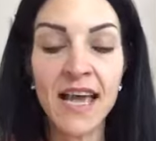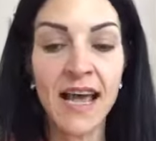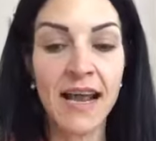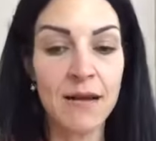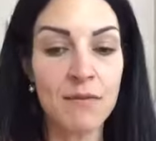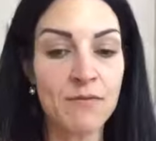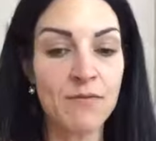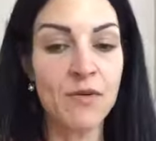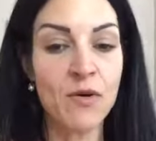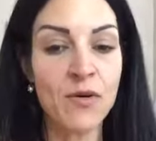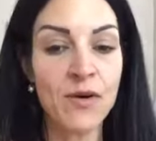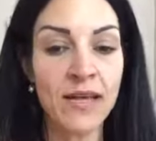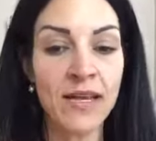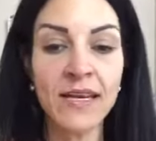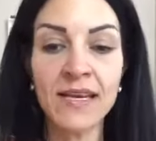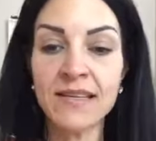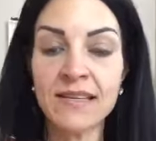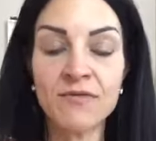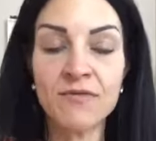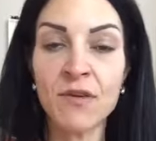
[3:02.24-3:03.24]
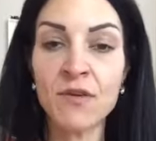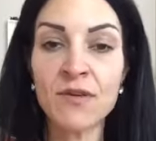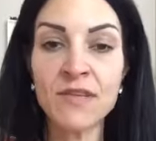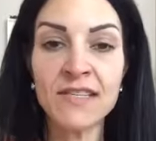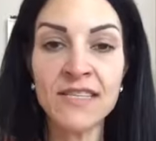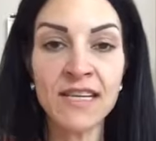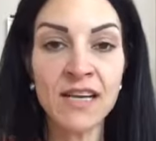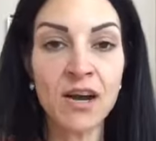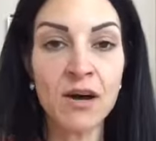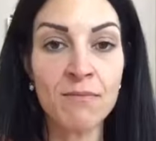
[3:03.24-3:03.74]
and I'm focusing
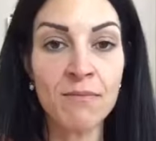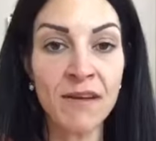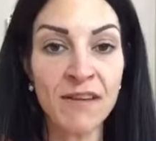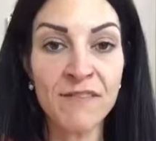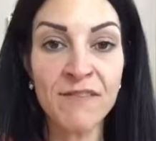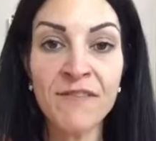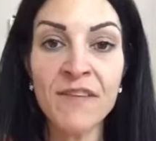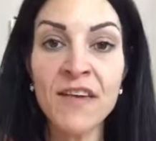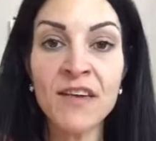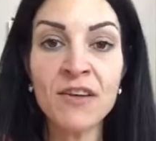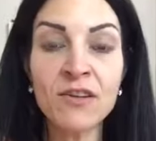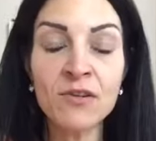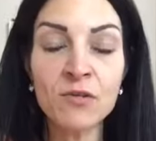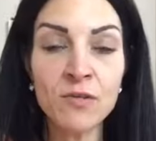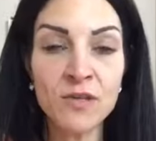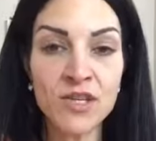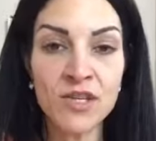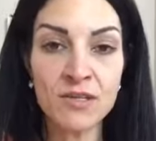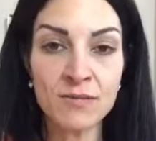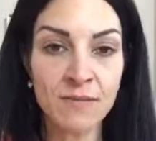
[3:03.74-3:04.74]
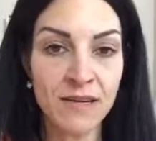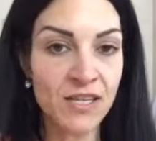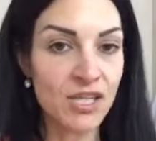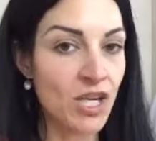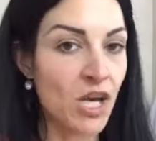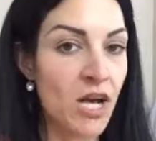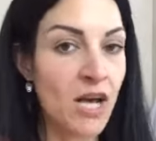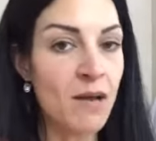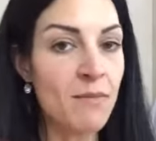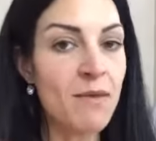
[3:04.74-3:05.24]
focusing on my field, which is my
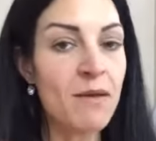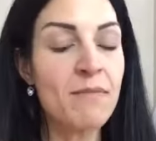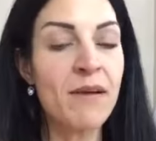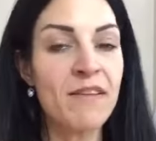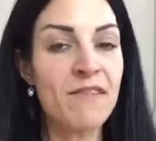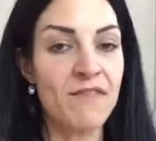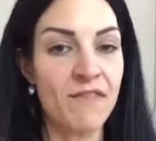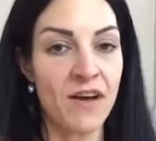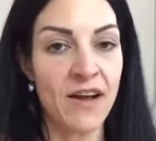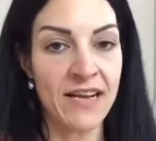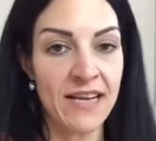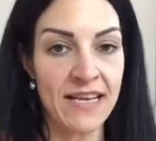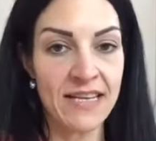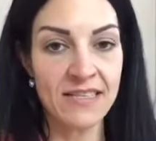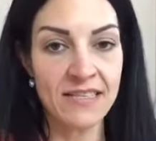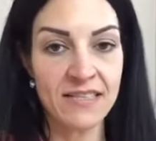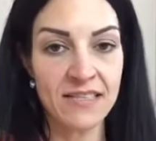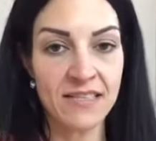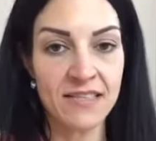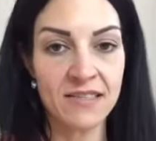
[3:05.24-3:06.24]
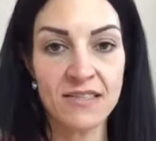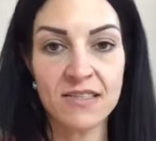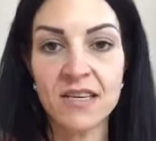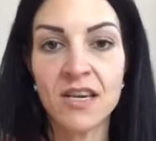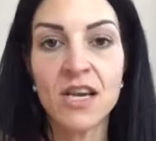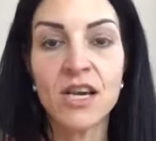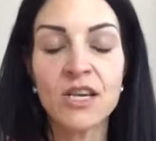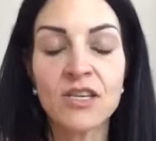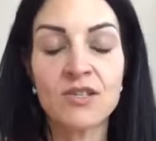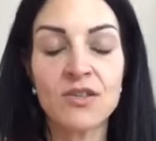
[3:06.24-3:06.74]
job and my finances.
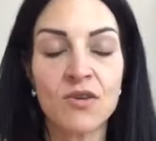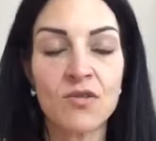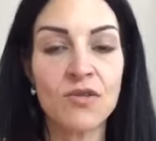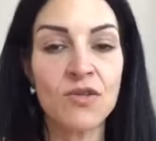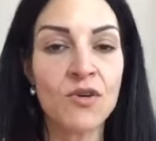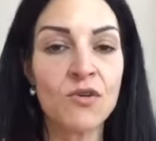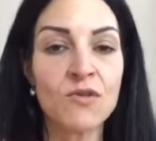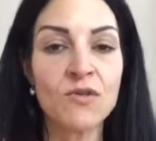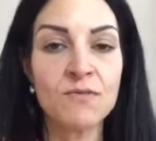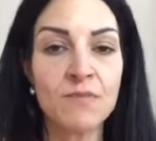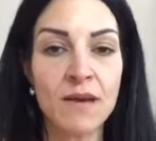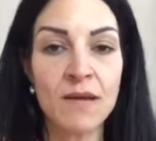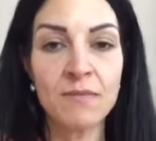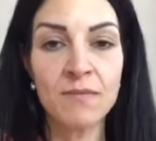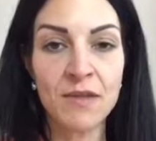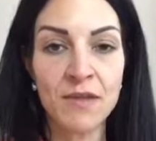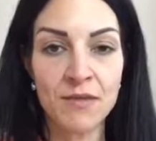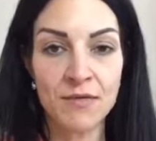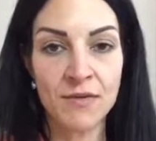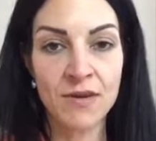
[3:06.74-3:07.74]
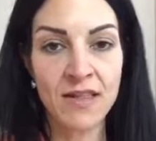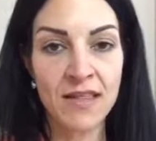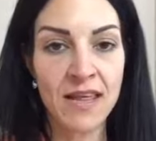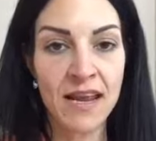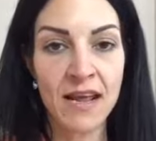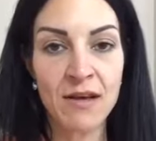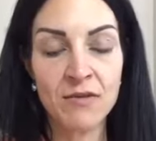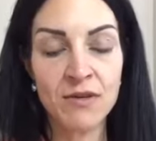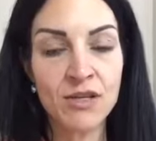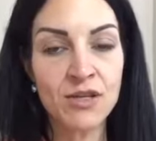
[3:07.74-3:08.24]
So those might be three that
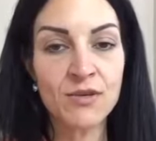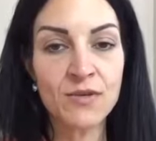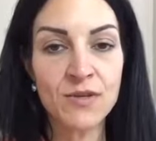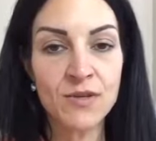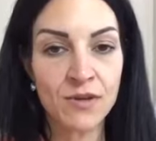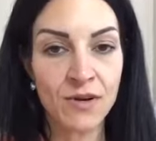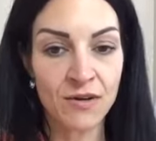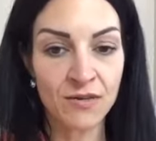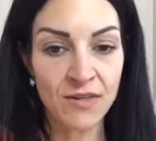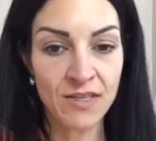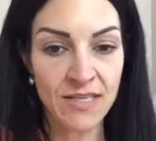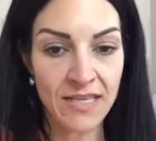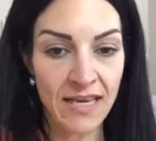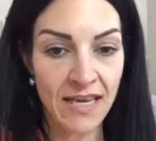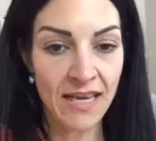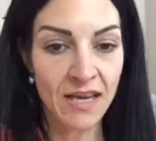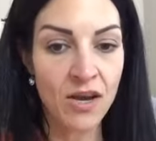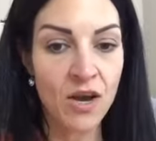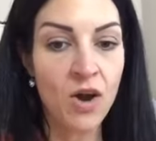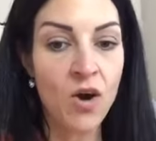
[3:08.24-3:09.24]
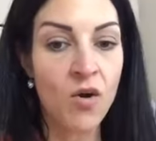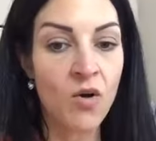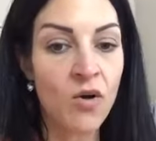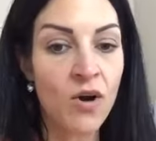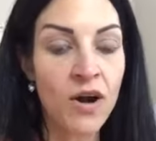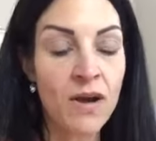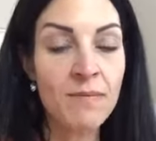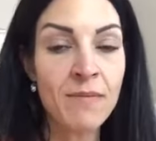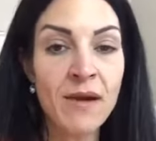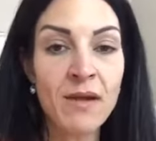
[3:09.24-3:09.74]
I would use throughout the day.
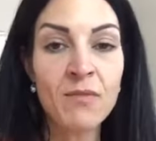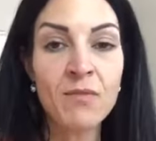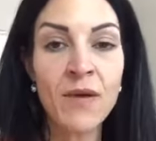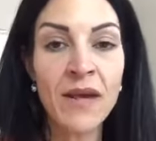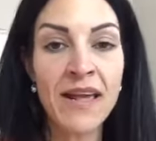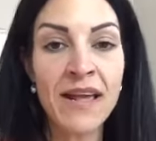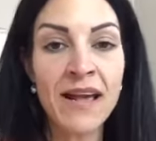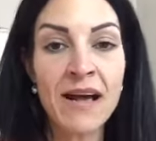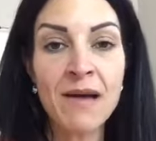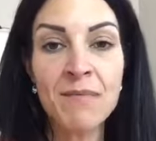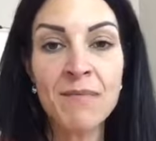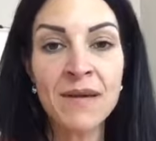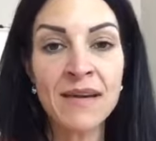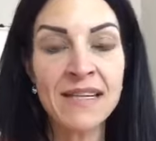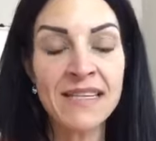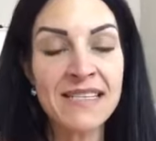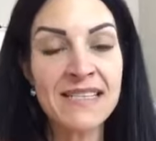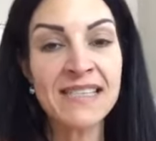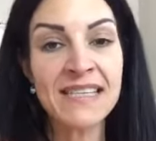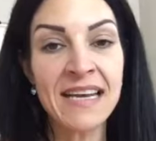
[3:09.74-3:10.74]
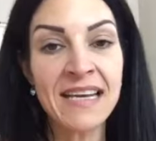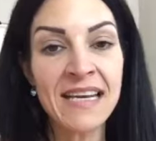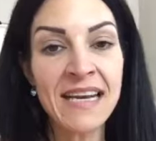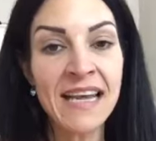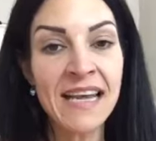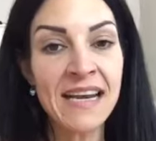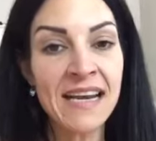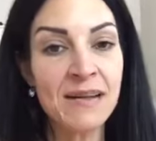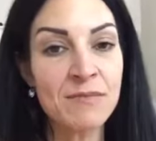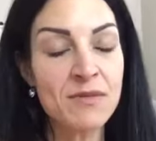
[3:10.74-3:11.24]
Or I might wake up and it's
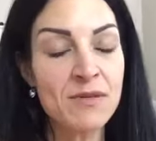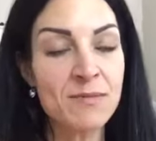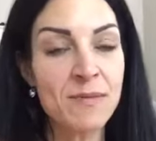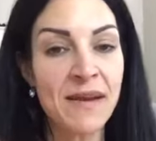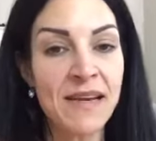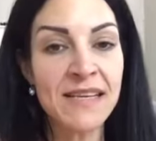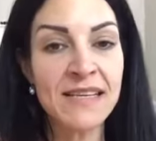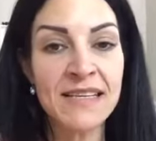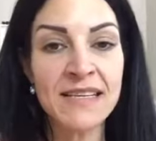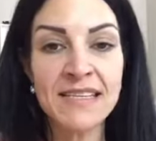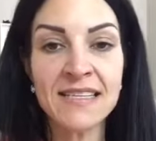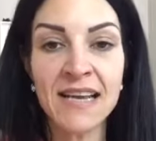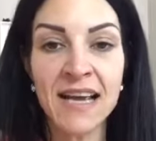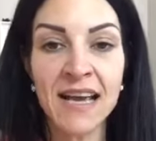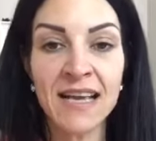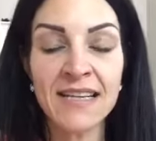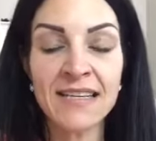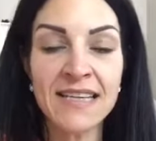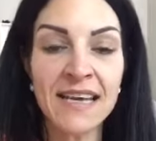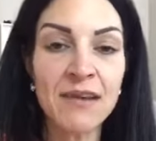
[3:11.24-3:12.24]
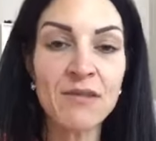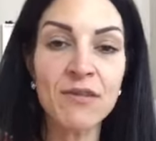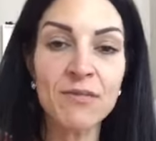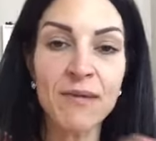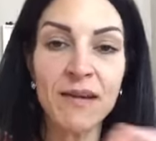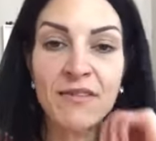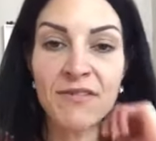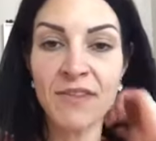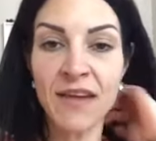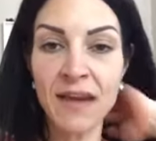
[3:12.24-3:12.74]
Sunday and I'm spending the time, day with
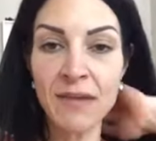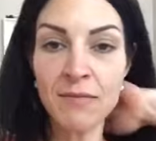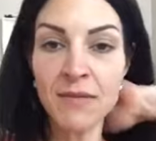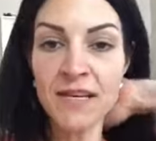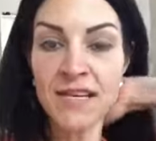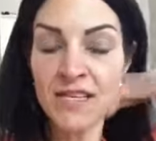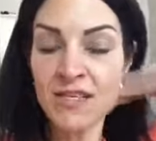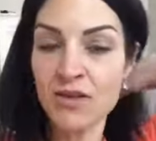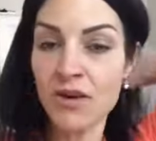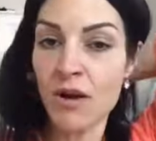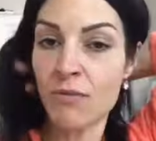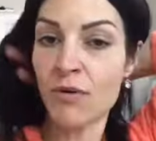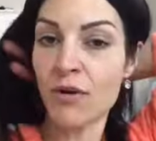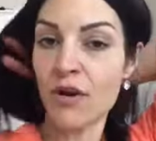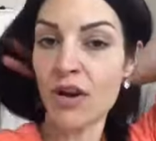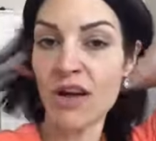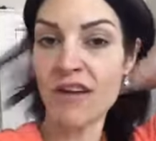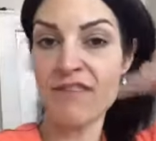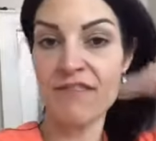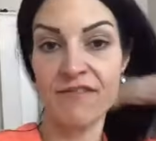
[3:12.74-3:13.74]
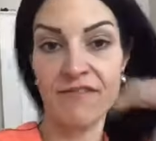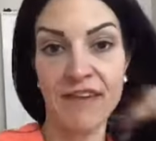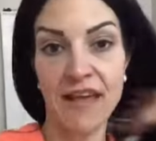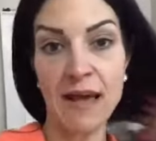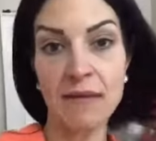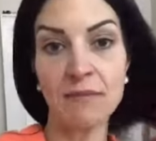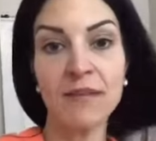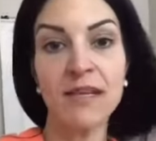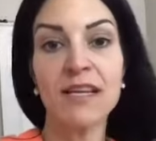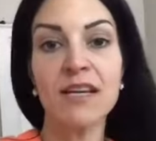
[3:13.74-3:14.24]
my family, so I'll put on
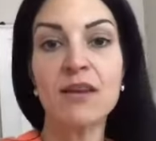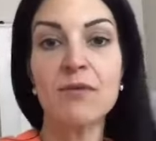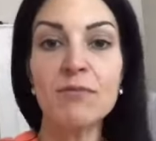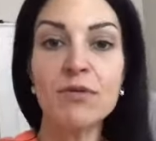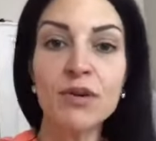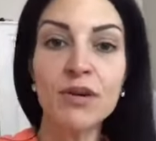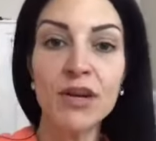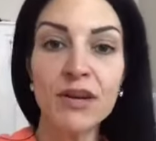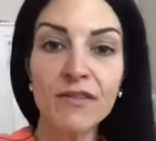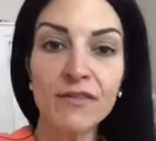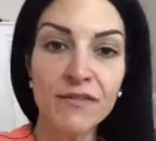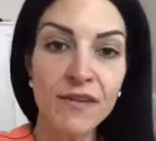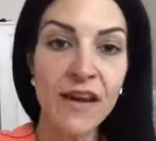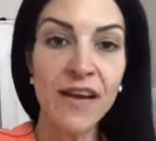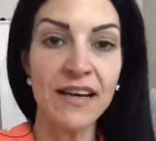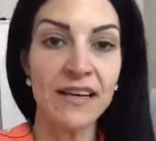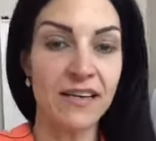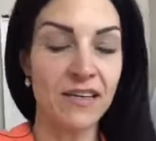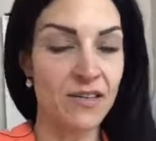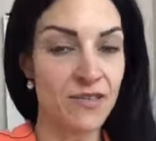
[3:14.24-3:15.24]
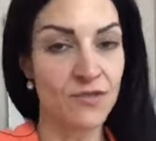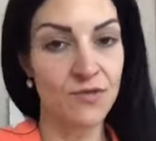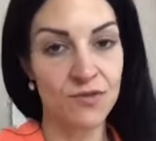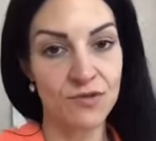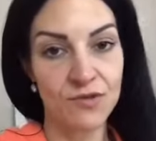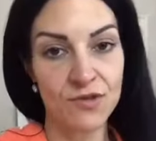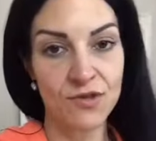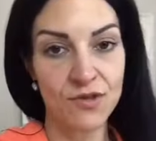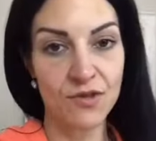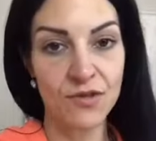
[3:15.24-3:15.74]
family and I'll put on fun because
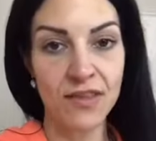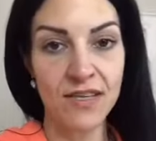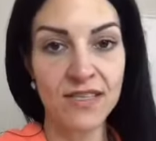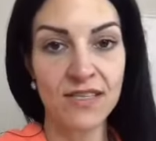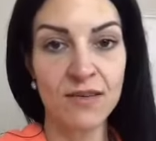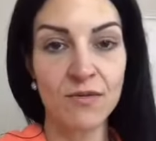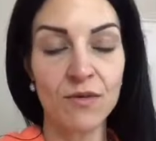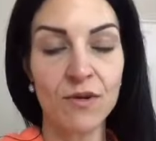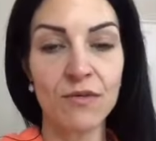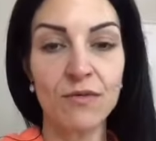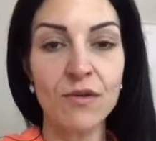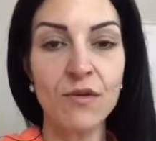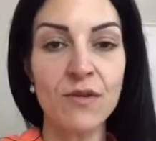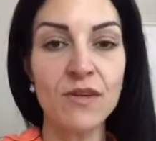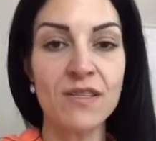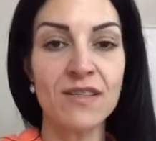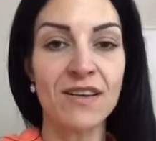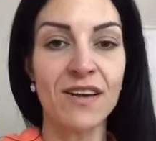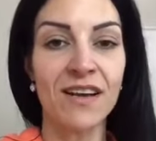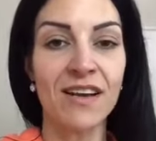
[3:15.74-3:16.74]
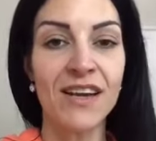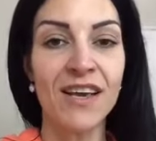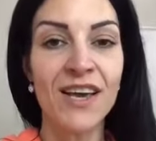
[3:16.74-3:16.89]
those are two things I want to focus on.